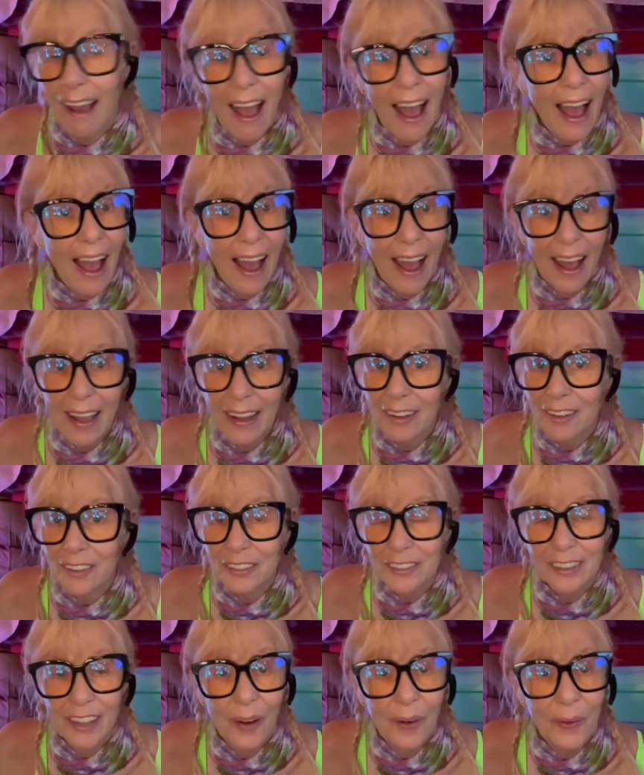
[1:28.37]
I
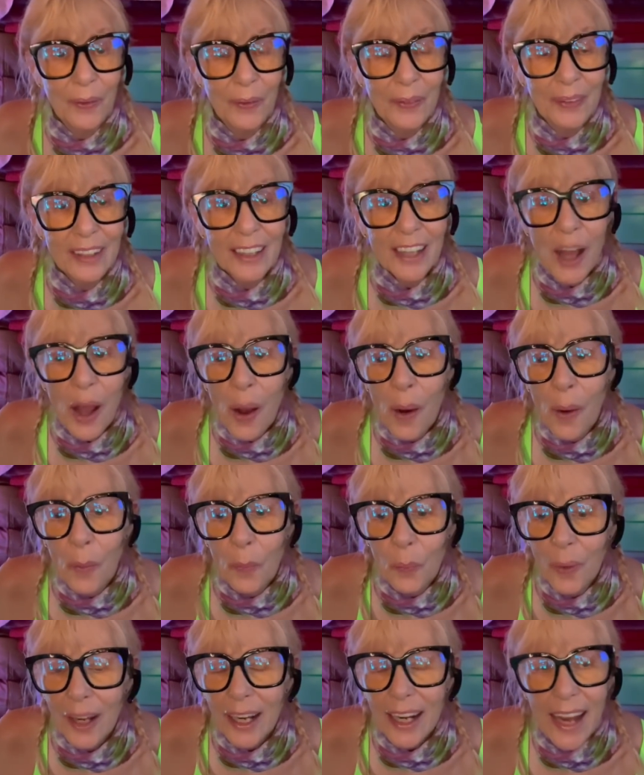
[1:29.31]
don't know.
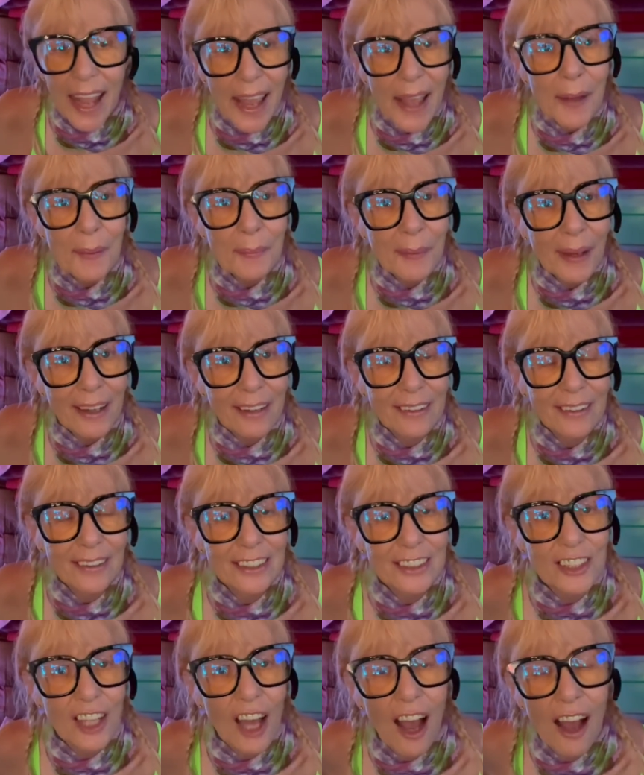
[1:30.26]
What am I going
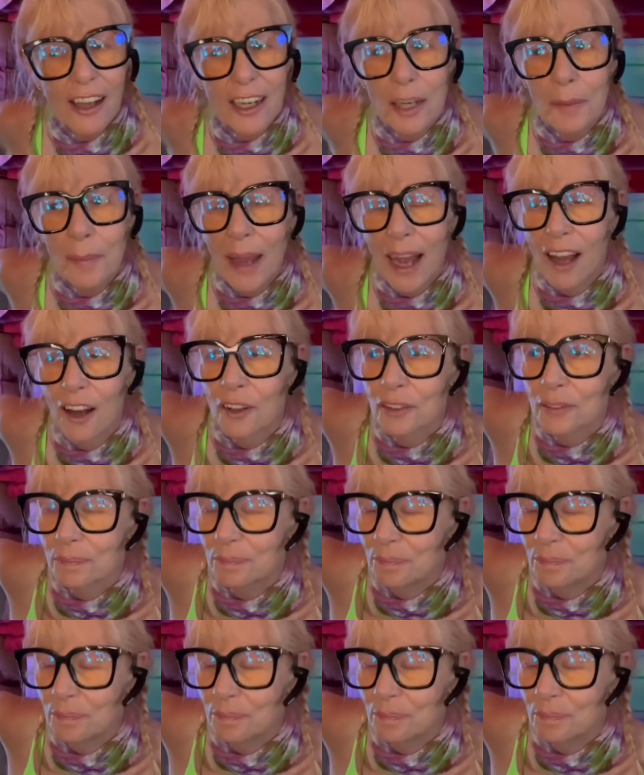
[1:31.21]
to talk about?